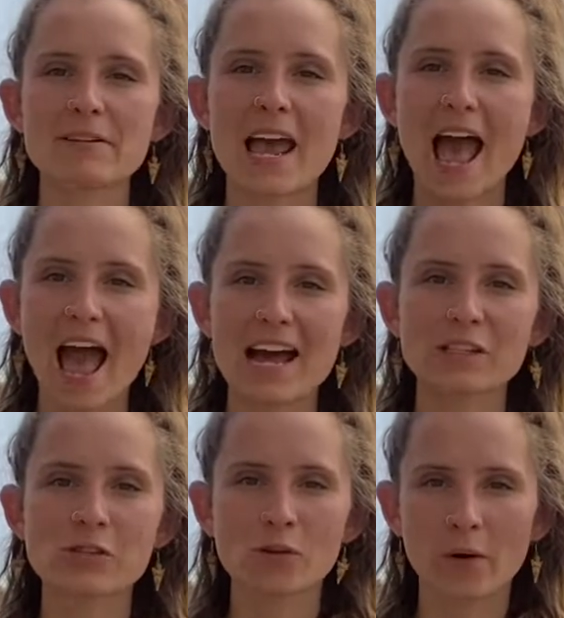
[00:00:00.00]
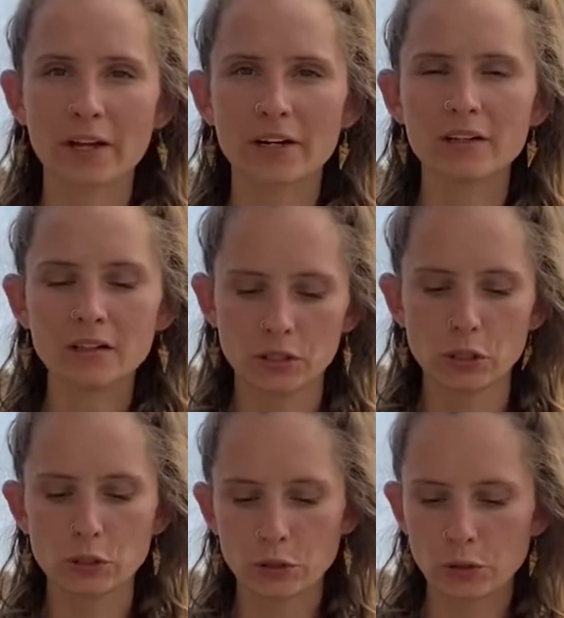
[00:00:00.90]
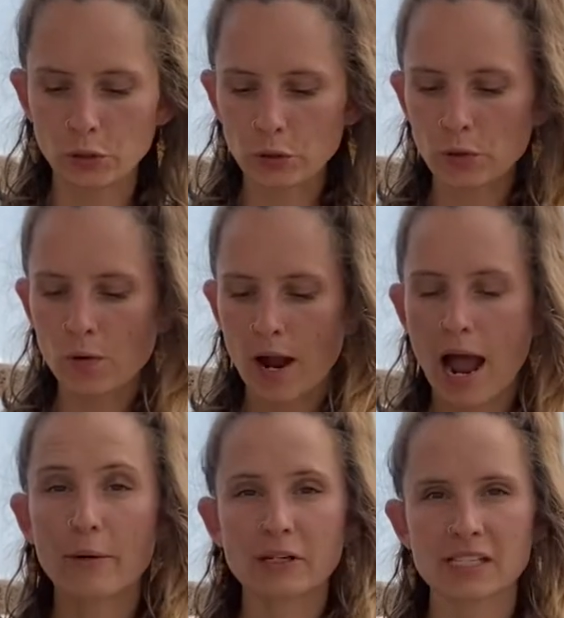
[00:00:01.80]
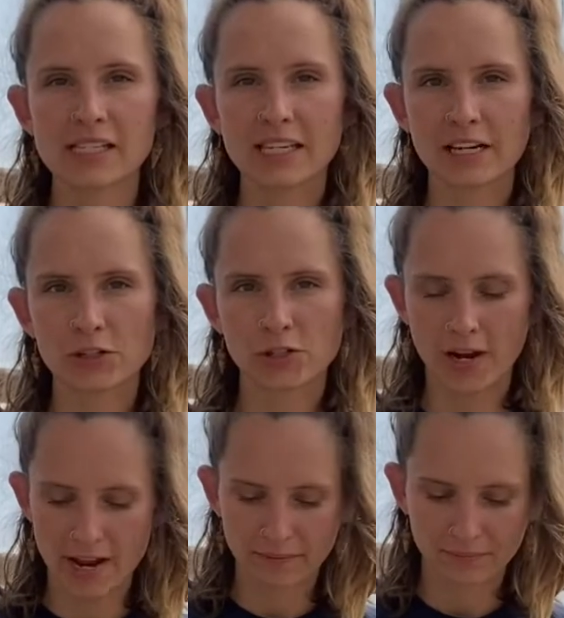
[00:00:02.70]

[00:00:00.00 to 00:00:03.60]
to add soil to our seeding tray.